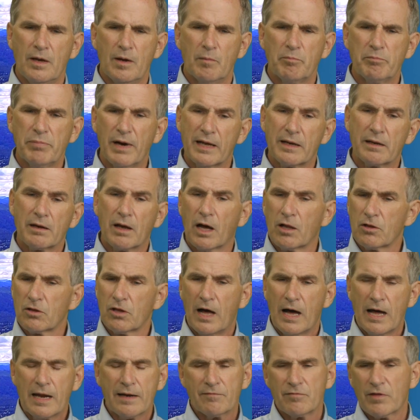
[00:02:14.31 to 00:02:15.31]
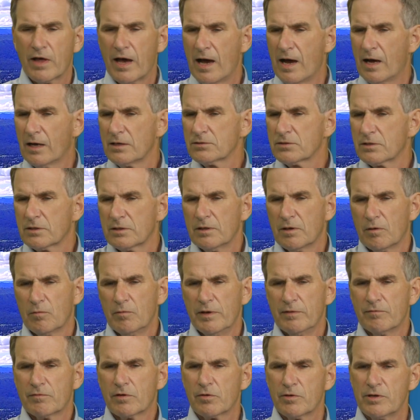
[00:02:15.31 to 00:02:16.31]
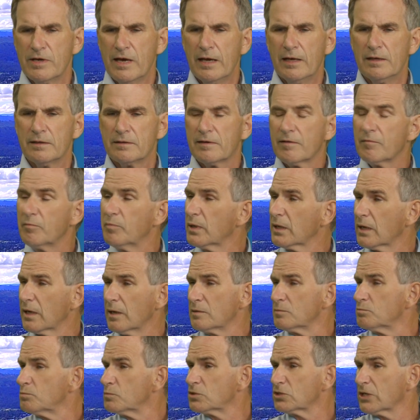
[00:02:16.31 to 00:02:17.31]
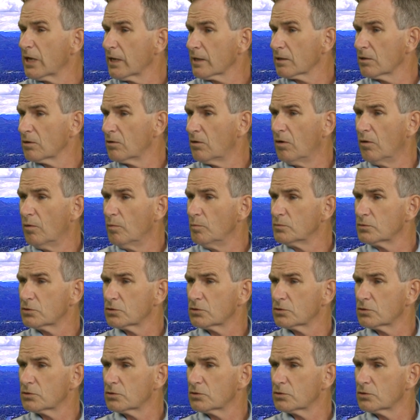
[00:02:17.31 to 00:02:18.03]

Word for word: But a lot of the housing that we've created have become second homes.